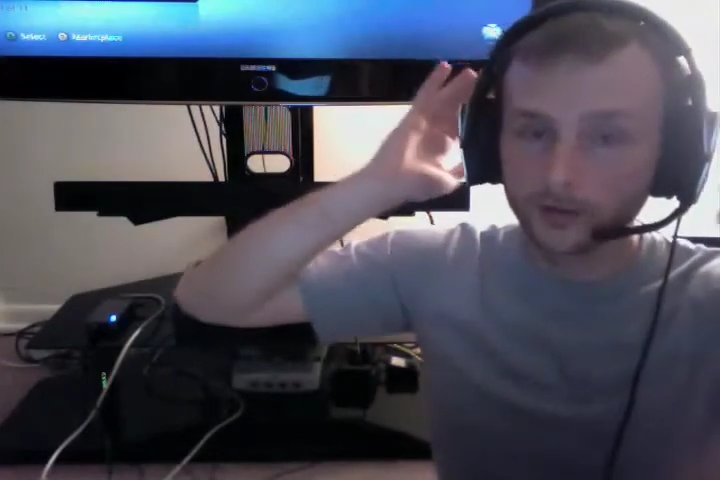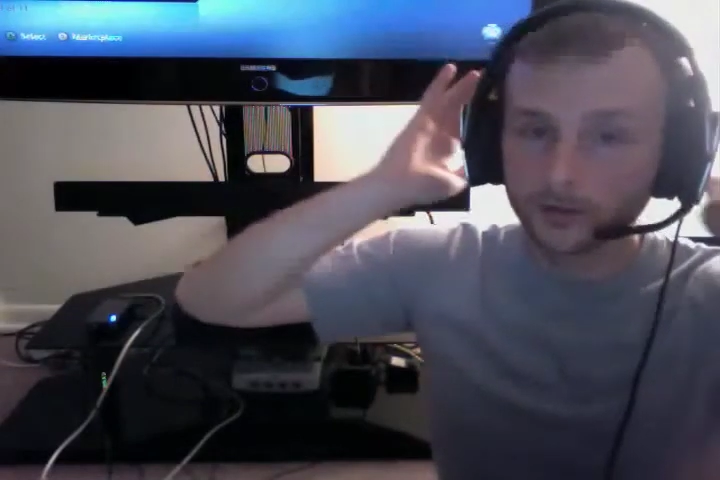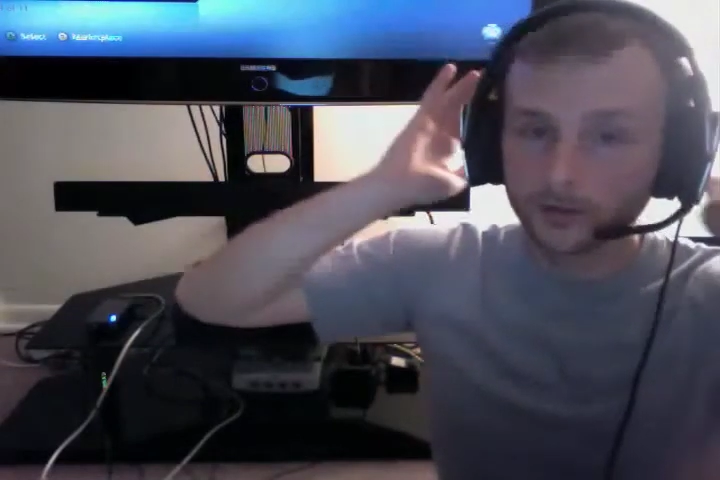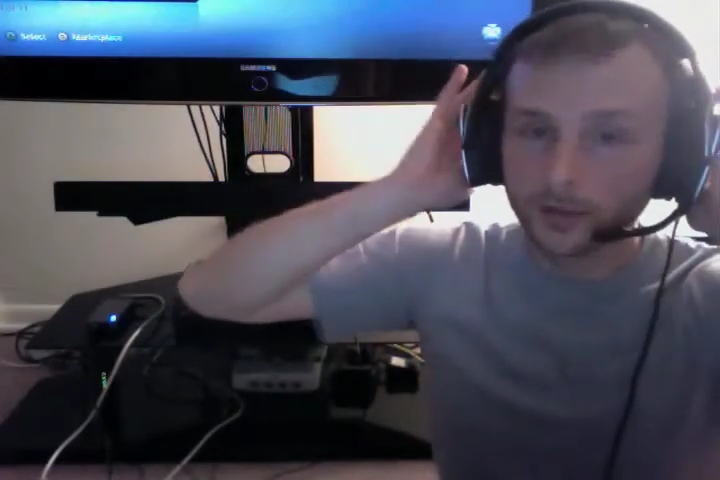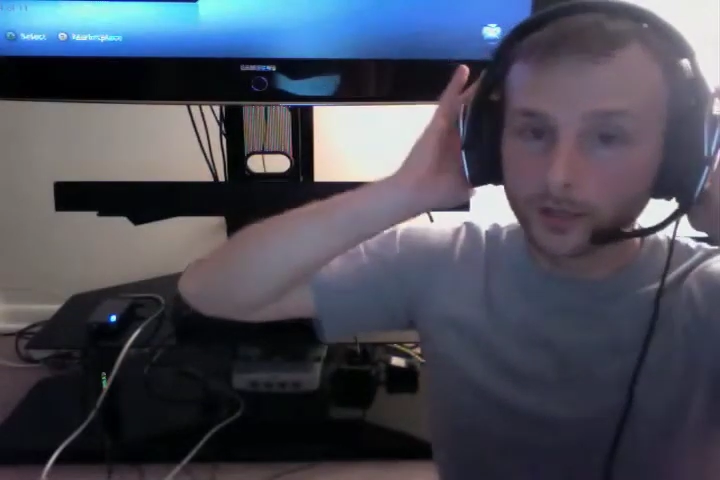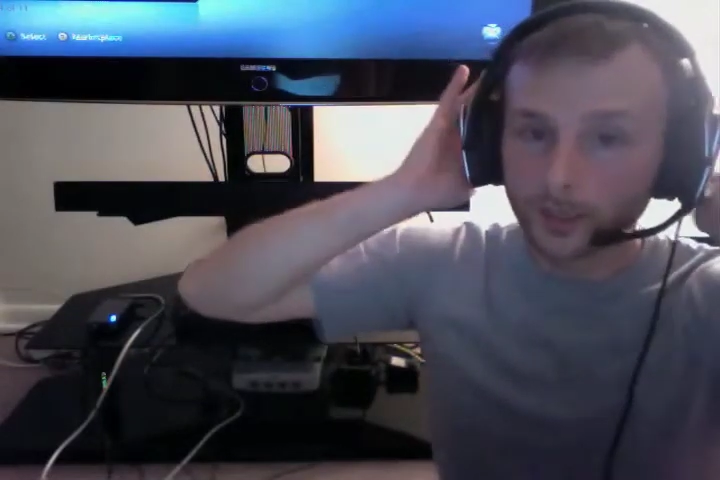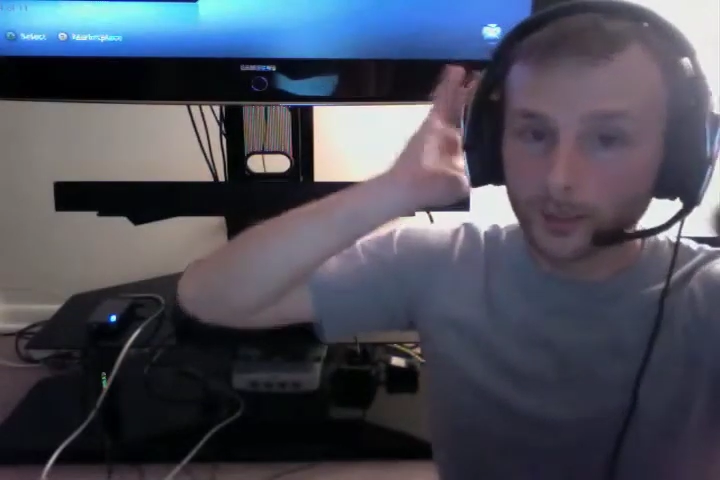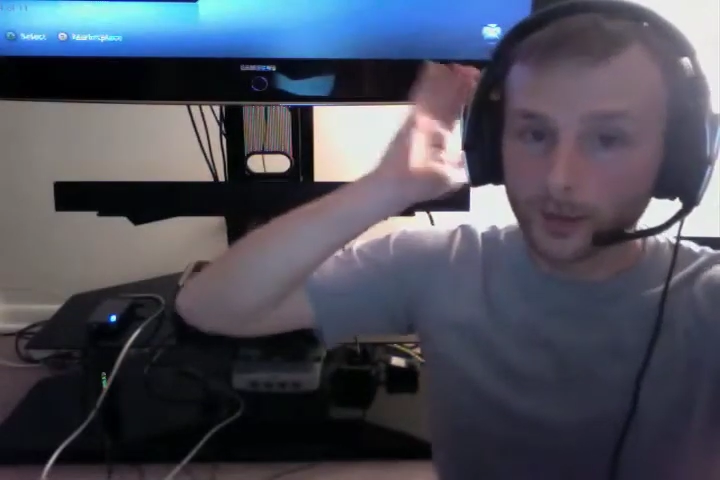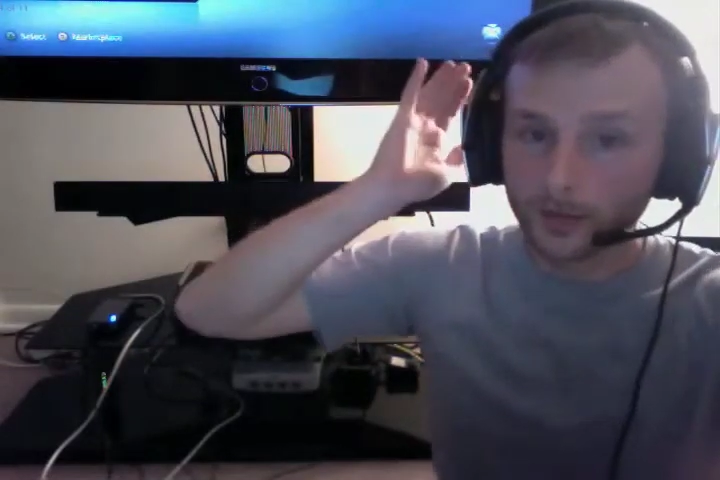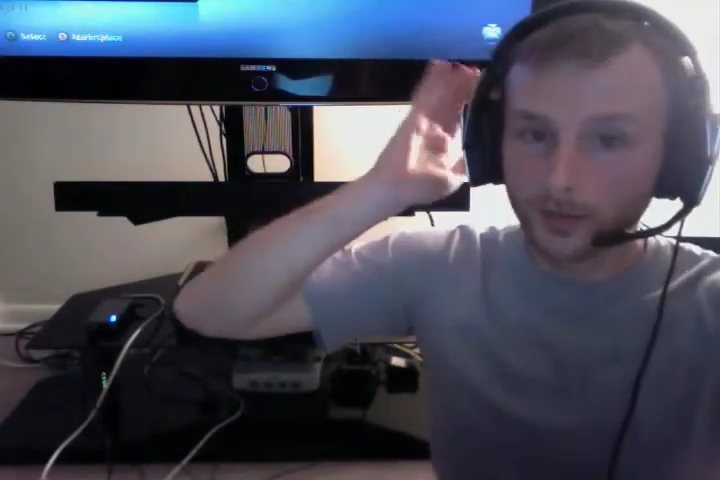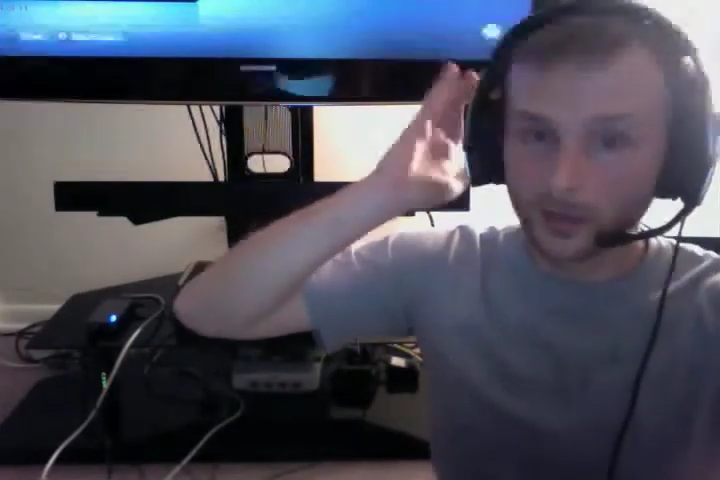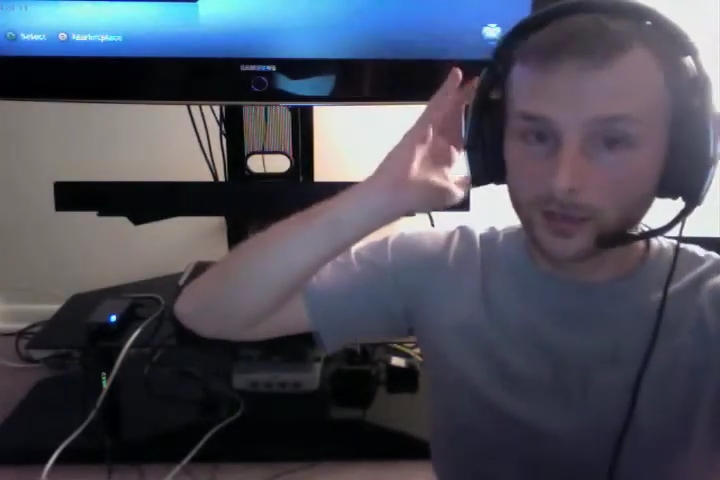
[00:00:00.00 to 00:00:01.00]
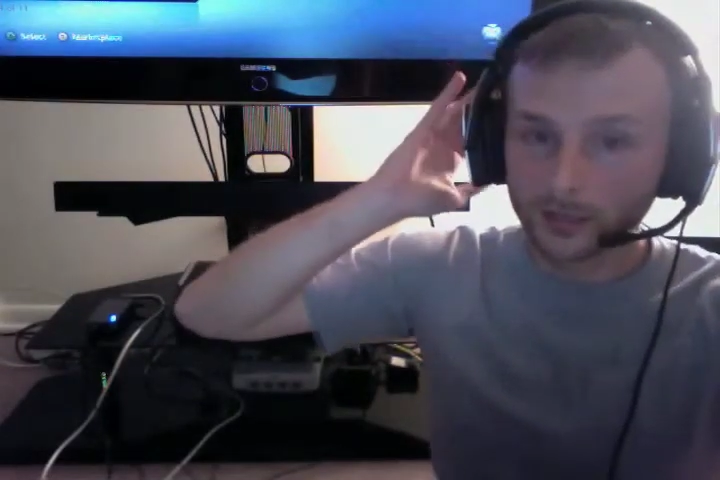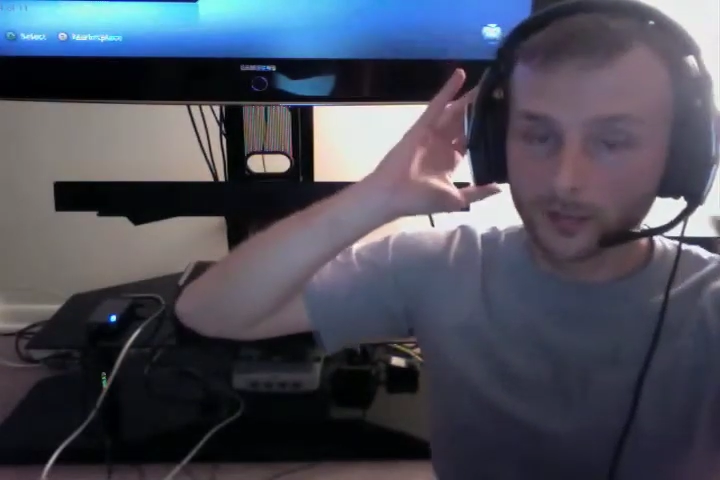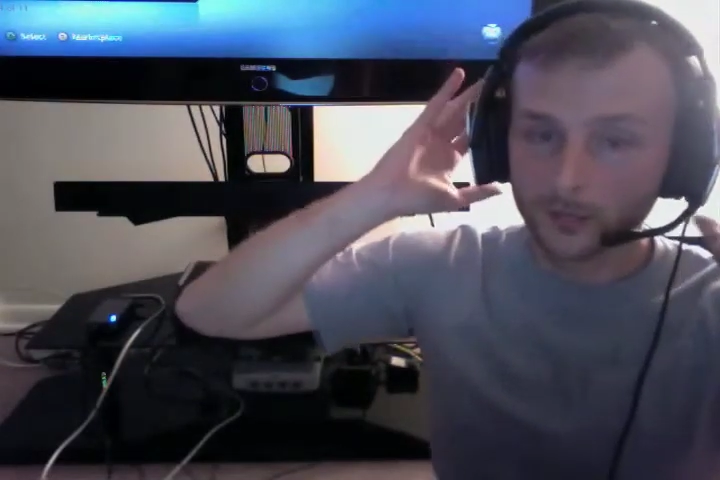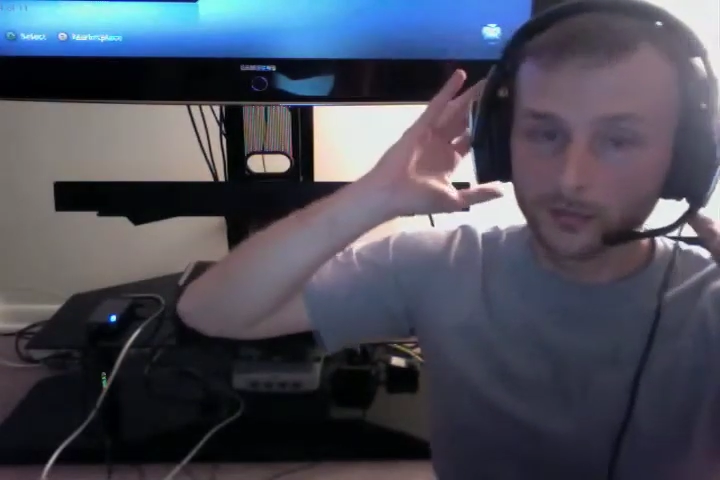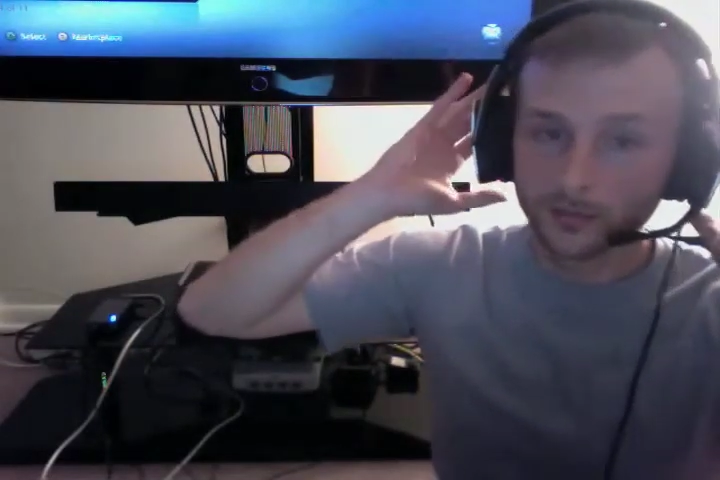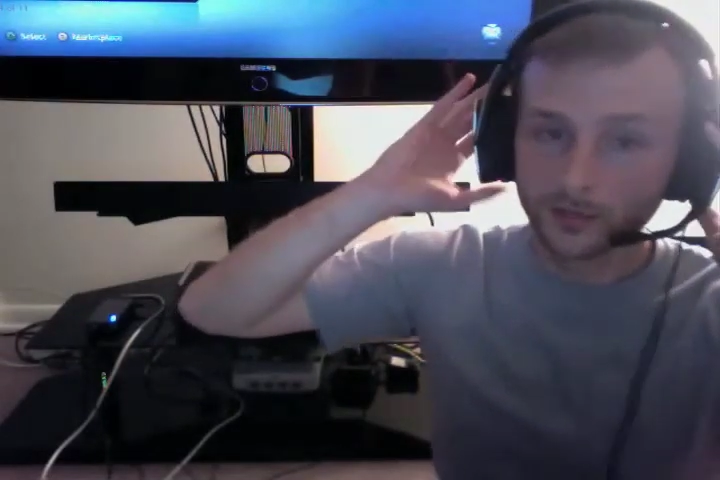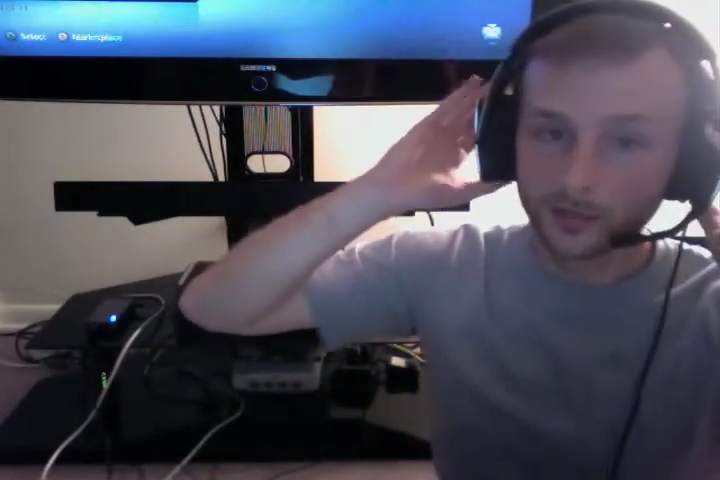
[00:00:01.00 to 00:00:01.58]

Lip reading: like, I'm having a hard time even hearing